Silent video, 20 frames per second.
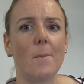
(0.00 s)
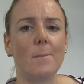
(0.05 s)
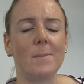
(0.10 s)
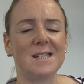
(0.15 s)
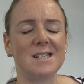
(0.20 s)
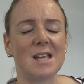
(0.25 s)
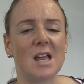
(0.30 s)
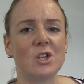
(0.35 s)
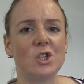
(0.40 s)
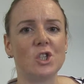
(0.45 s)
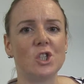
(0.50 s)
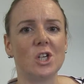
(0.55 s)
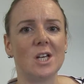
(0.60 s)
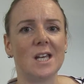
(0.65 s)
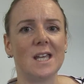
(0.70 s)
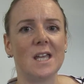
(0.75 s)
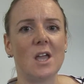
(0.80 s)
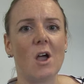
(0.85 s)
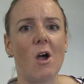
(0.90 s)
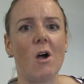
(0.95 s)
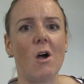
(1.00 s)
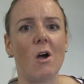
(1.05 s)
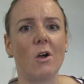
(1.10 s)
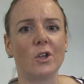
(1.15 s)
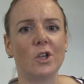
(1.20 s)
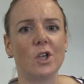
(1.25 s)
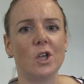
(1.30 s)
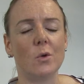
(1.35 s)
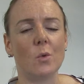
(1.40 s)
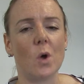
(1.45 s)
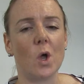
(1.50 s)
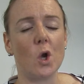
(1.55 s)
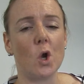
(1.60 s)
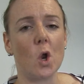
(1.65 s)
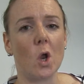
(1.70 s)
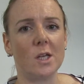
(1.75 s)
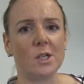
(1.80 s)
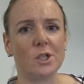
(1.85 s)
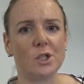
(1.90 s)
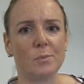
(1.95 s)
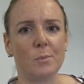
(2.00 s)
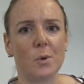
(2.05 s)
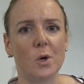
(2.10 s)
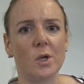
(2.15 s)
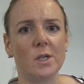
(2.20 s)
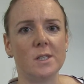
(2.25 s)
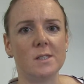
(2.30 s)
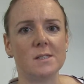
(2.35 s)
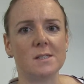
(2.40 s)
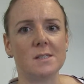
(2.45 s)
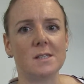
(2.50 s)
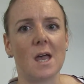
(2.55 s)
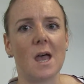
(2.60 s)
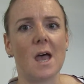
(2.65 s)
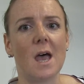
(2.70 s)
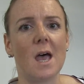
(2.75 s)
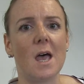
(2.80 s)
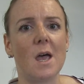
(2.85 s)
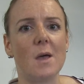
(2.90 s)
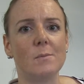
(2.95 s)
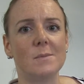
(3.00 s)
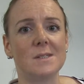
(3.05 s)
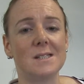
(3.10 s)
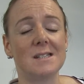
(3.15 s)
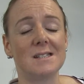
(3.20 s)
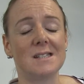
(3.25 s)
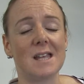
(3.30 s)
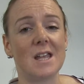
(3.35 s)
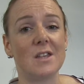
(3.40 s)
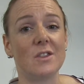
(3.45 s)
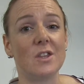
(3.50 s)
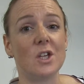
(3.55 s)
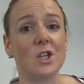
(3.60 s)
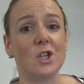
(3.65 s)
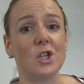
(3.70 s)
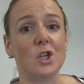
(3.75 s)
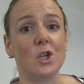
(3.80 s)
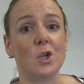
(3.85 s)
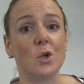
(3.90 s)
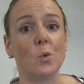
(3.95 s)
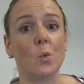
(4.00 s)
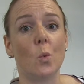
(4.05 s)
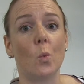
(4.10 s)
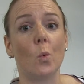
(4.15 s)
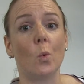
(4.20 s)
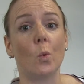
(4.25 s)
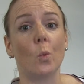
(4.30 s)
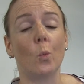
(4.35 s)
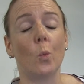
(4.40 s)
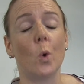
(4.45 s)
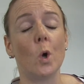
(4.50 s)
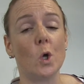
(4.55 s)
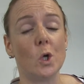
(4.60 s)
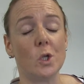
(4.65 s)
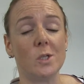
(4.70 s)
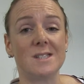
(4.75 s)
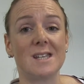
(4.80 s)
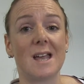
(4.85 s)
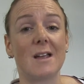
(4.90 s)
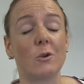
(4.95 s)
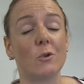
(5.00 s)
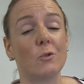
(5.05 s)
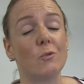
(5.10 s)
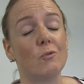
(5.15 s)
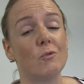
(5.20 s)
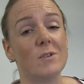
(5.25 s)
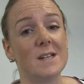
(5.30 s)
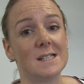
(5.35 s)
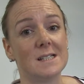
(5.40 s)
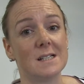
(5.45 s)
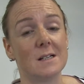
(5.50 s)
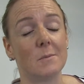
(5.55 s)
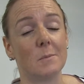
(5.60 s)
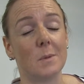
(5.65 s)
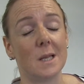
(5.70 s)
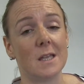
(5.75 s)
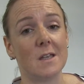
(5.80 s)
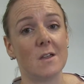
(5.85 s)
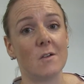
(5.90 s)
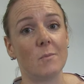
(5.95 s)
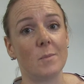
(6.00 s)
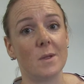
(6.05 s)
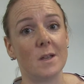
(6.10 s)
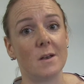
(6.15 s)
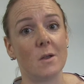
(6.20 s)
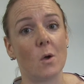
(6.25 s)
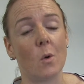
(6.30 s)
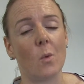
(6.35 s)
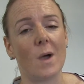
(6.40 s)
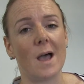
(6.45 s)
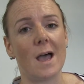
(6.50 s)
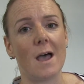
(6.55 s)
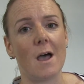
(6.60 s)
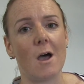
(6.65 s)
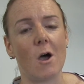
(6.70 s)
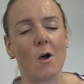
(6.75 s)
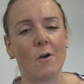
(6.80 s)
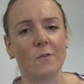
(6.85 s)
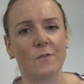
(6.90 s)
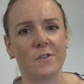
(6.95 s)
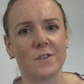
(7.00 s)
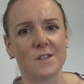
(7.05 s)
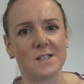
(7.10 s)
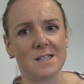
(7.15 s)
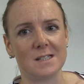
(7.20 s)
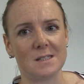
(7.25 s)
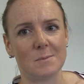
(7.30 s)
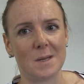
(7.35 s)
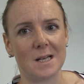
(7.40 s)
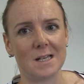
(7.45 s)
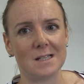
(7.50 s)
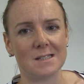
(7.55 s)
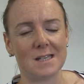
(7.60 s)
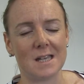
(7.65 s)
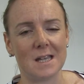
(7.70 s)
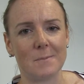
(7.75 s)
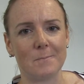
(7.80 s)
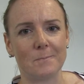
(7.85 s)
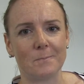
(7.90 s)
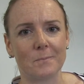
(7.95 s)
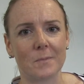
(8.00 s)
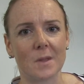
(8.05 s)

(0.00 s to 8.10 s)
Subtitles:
potentially argue a knowledge point to say that you weren't and couldn't reasonably have been aware of the disability.